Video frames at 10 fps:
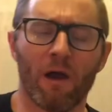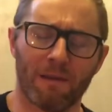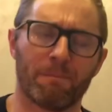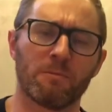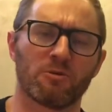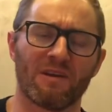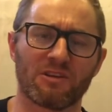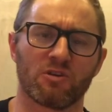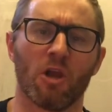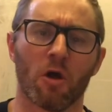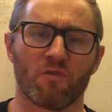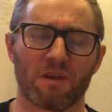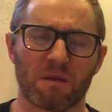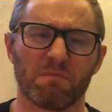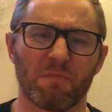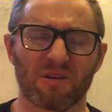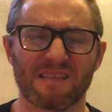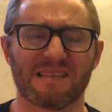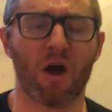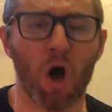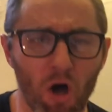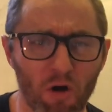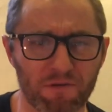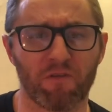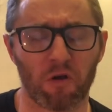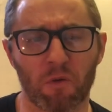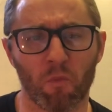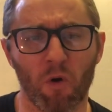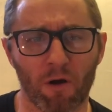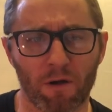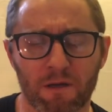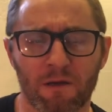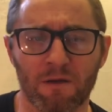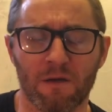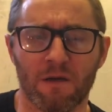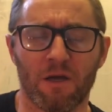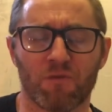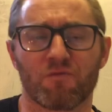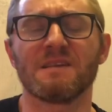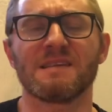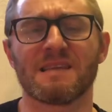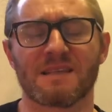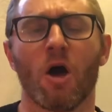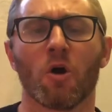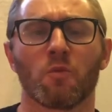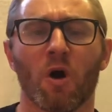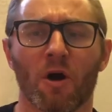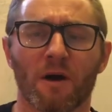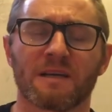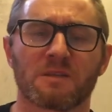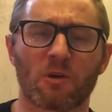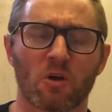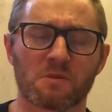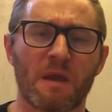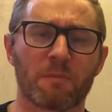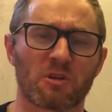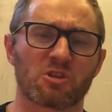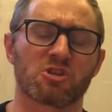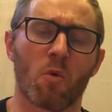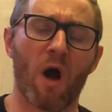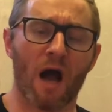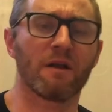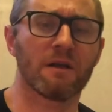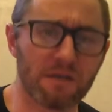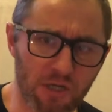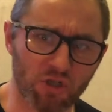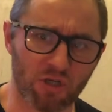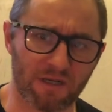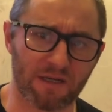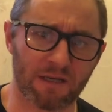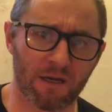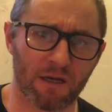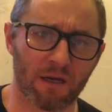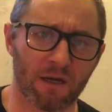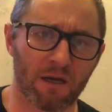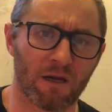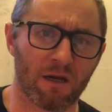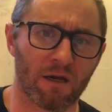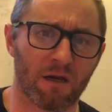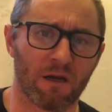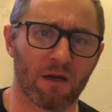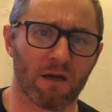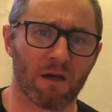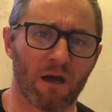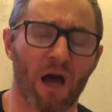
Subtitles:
of people don't actually like running because it's hard fucking work. And the reason it's hard work is because people are so unconditioned and